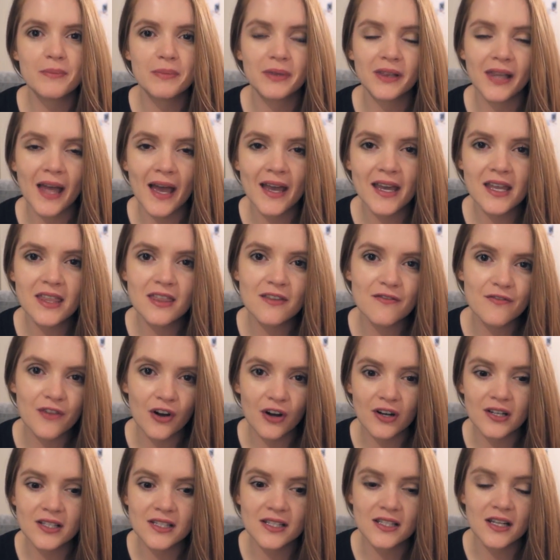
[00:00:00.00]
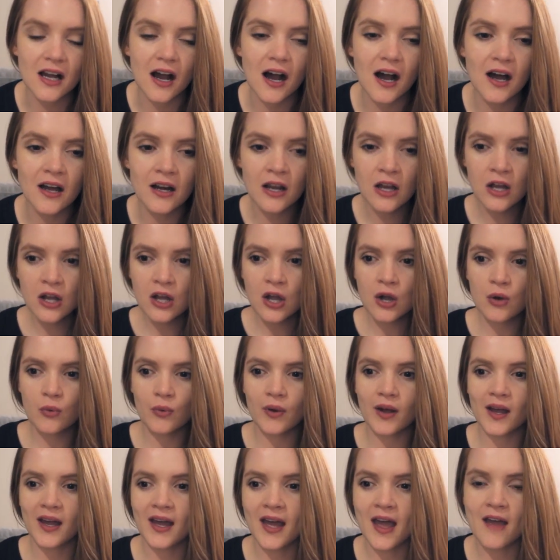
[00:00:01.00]
play at the very start
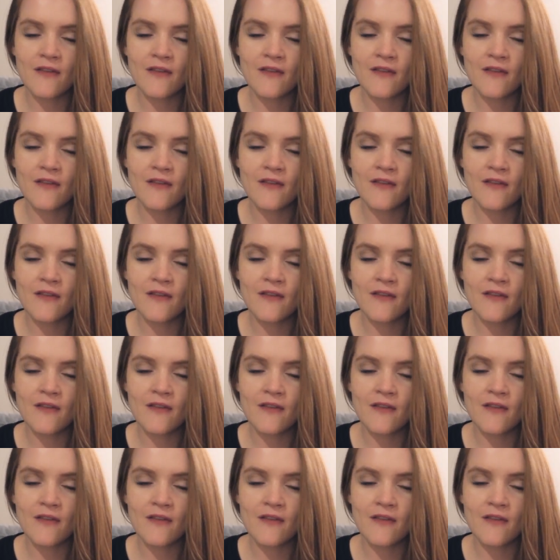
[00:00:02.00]
where